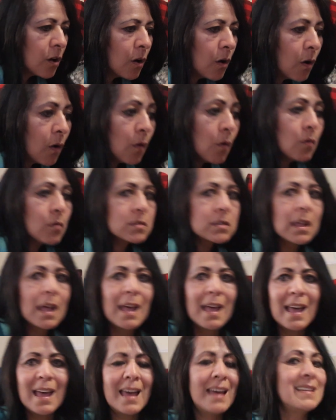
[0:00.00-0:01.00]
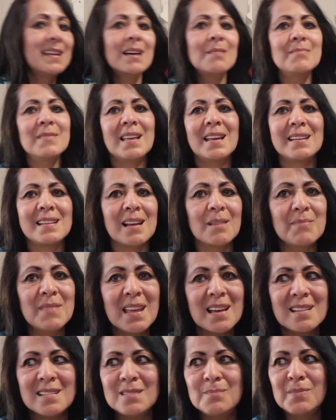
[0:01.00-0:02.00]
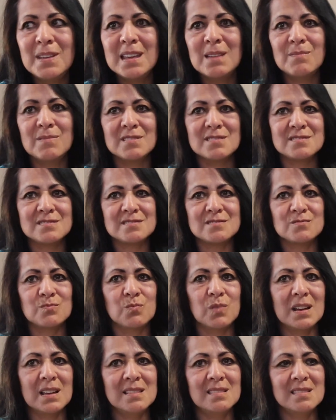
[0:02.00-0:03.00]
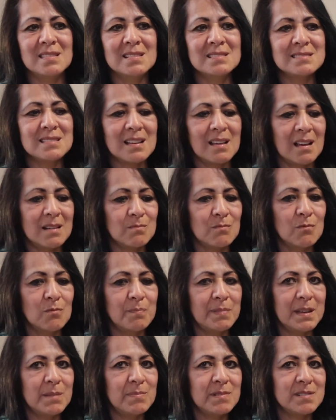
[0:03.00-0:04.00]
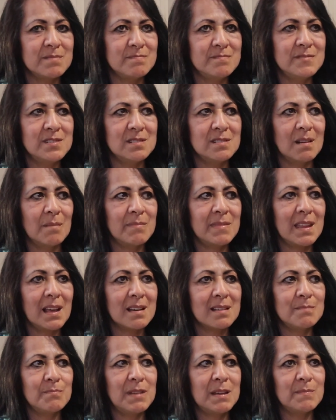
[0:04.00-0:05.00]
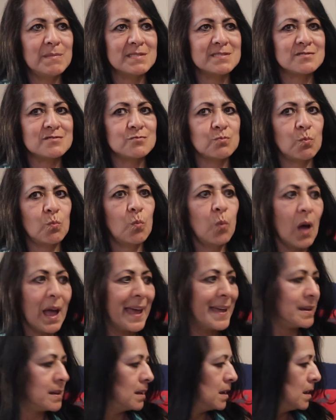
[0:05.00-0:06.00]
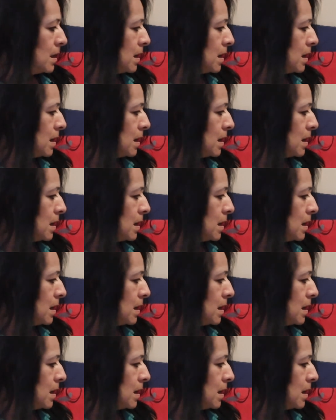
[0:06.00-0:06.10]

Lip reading: cold. And I'm like, I'm not going to be able to sweat in this. I won't be able to, I'm not going to be able to sweat.